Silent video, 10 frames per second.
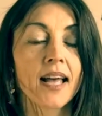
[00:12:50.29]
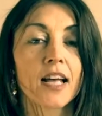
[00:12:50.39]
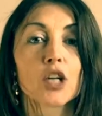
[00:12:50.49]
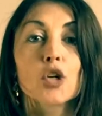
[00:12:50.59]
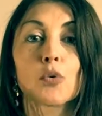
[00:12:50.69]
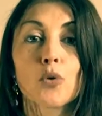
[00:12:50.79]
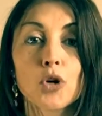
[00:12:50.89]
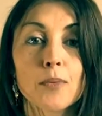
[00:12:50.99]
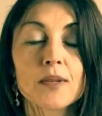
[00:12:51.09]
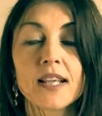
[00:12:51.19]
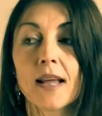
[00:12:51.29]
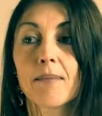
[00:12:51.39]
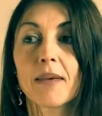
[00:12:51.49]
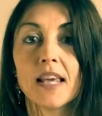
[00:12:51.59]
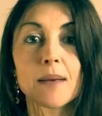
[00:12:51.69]
and groups
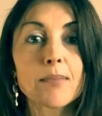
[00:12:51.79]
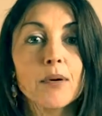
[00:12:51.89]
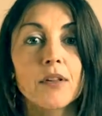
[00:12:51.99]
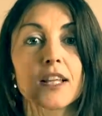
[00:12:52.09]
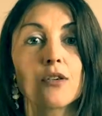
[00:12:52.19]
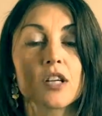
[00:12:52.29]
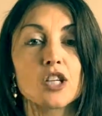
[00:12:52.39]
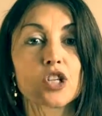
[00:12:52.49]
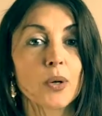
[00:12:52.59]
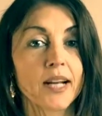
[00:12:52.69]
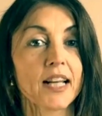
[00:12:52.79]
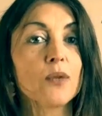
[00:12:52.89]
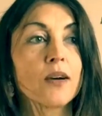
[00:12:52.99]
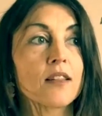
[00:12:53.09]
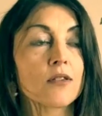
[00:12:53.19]
and people that you can join in with.